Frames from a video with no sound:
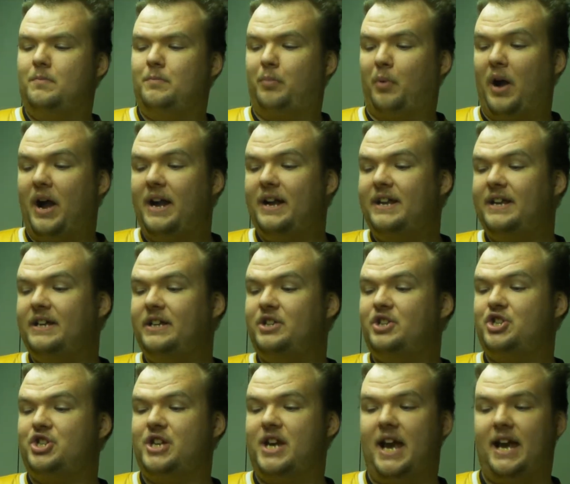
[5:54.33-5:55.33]
Branding
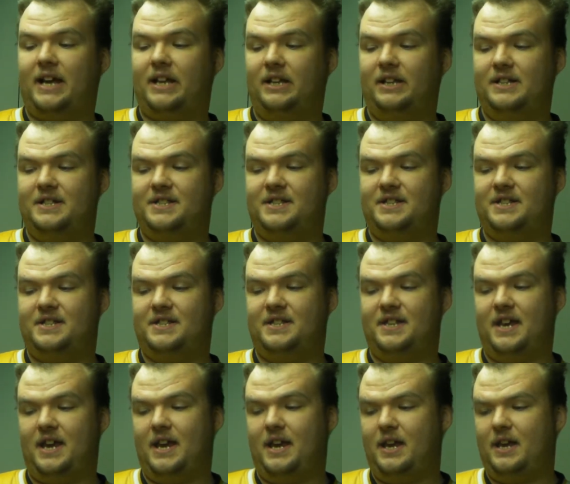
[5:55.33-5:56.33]
checklists
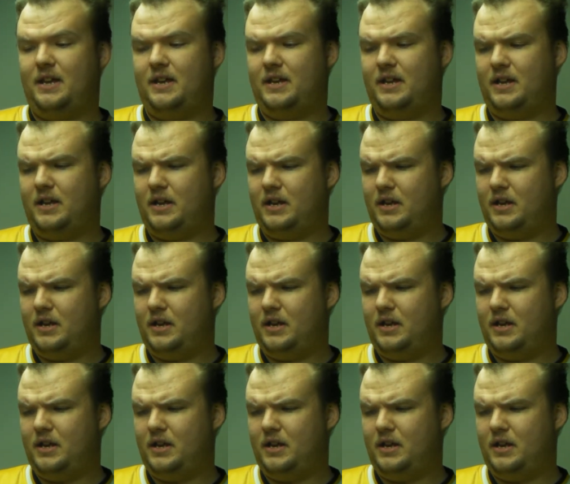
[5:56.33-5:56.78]
and